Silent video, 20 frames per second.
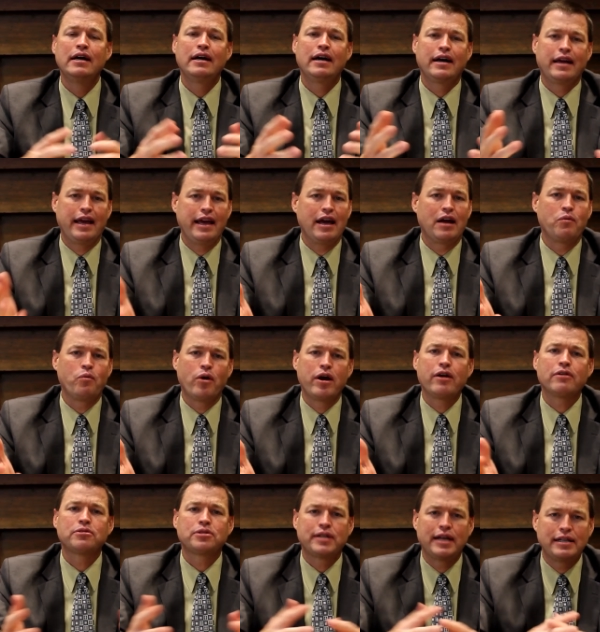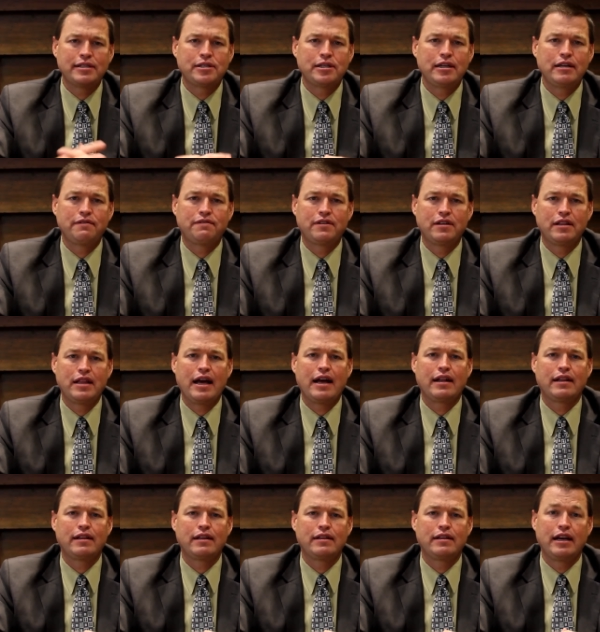Again, we are sensitive to
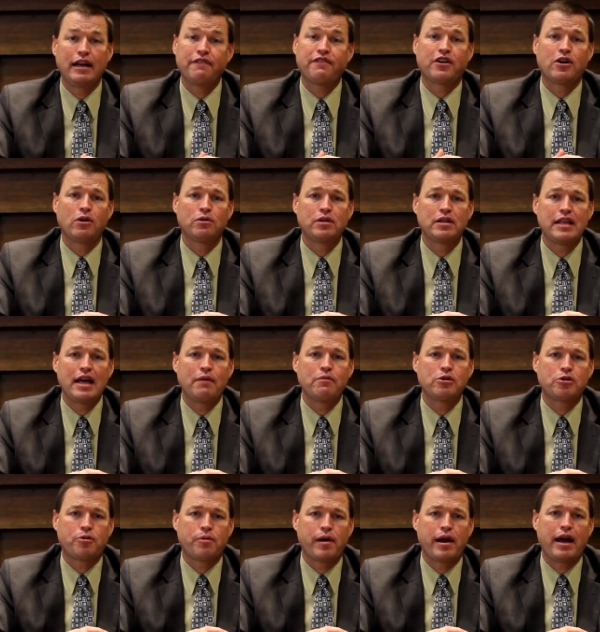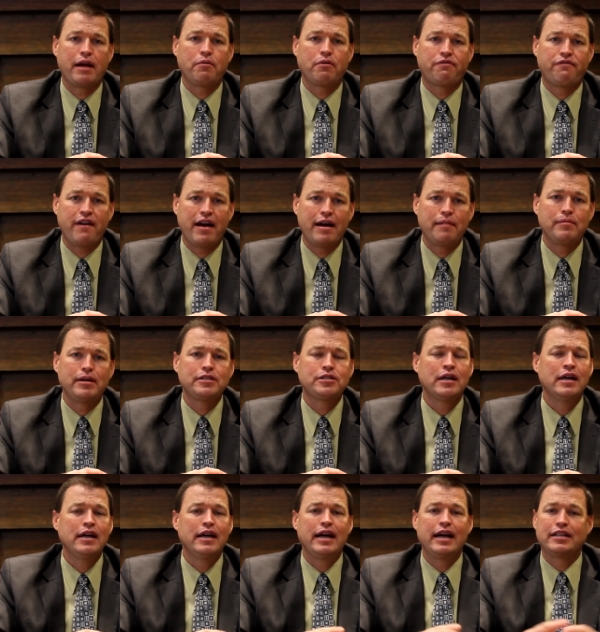that, the difficulty that would create with families.
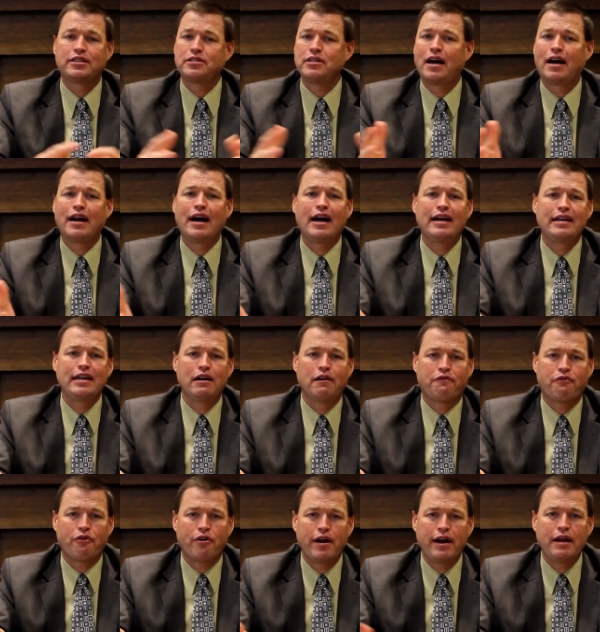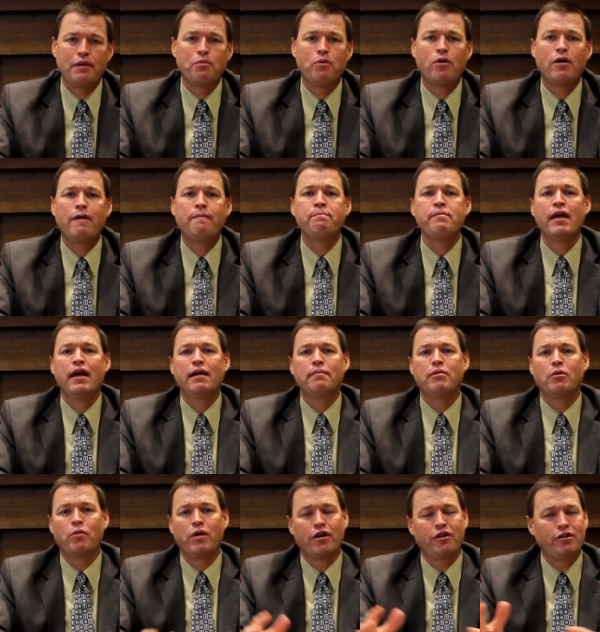It's not ideal for anyone,
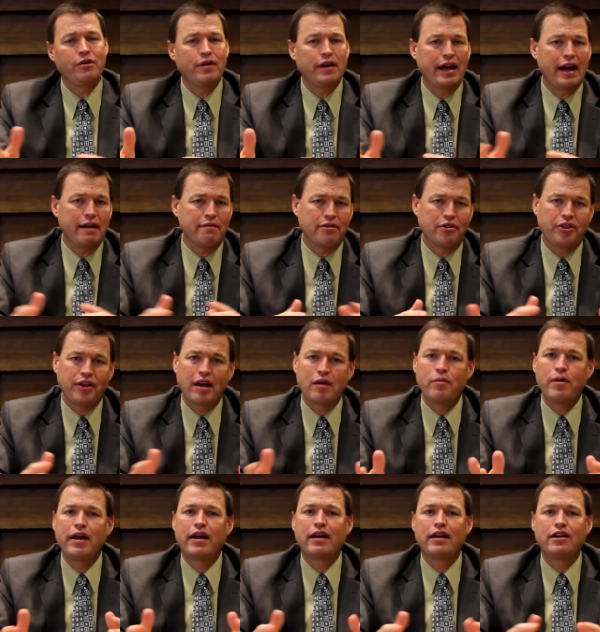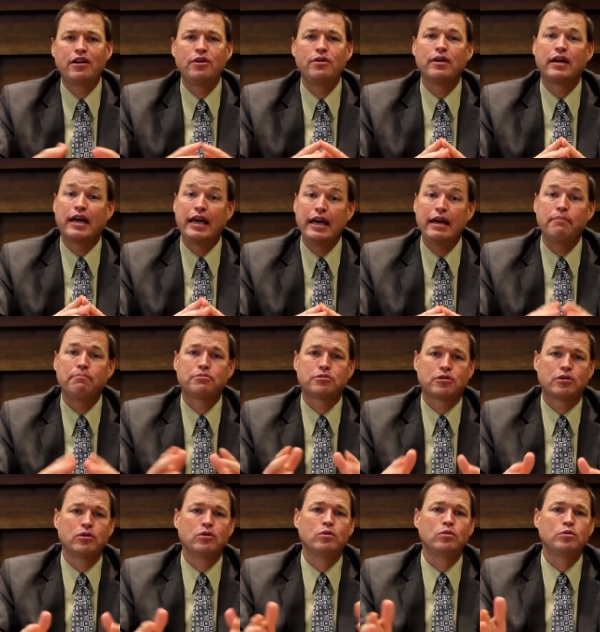but we are doing everything we can do to keep
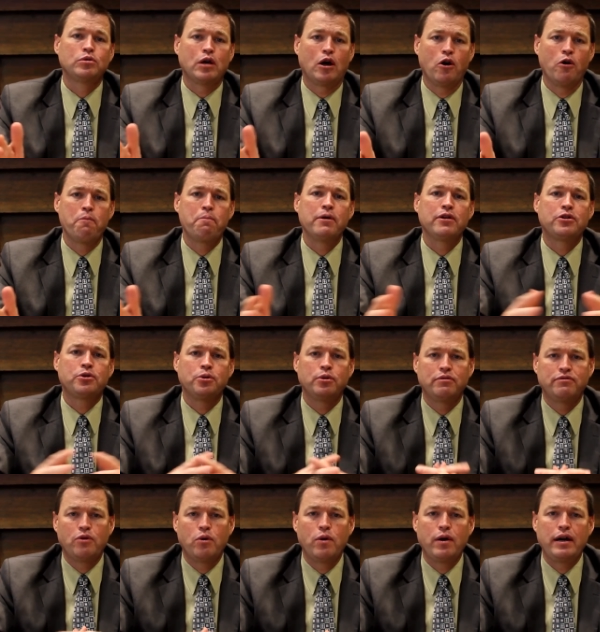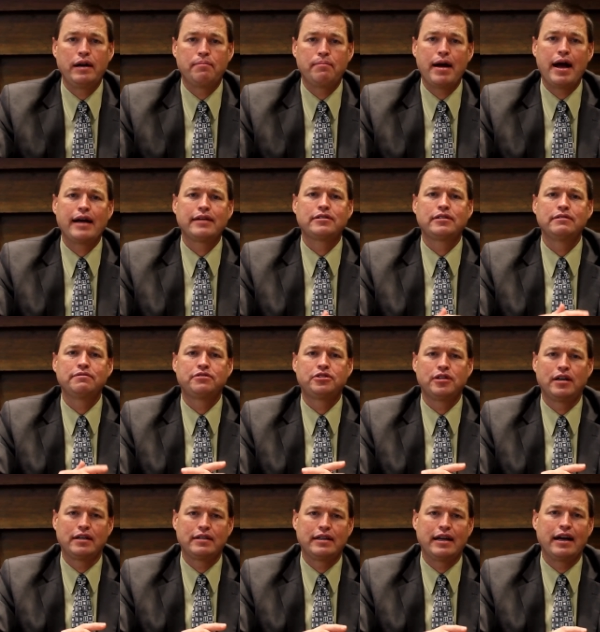schools open to avoid a massive
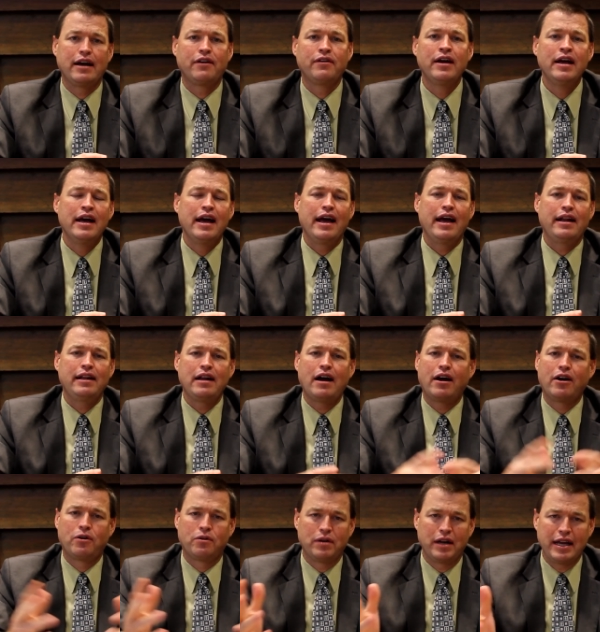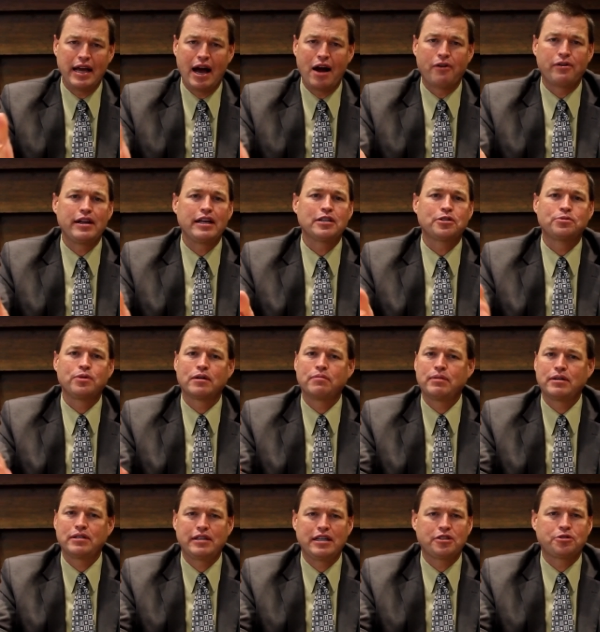shutdown, and not only our district,
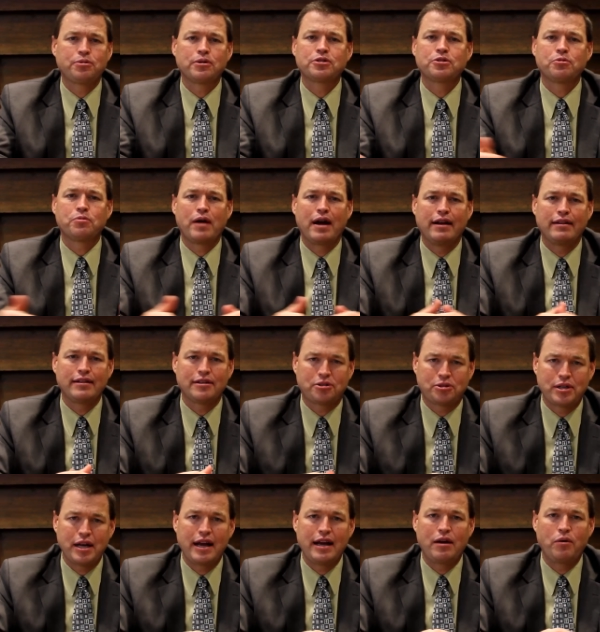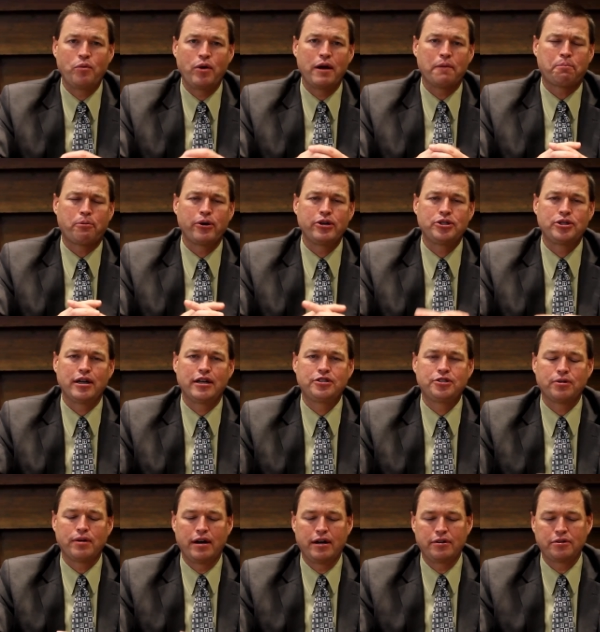but districts around the state, and we
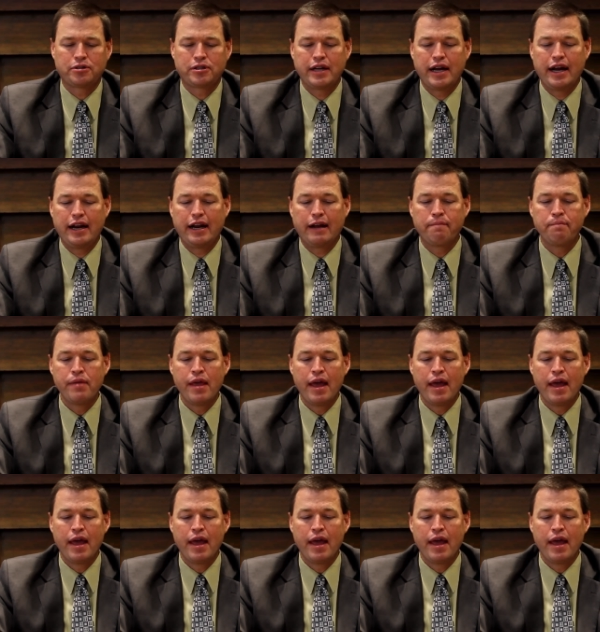appreciate your understanding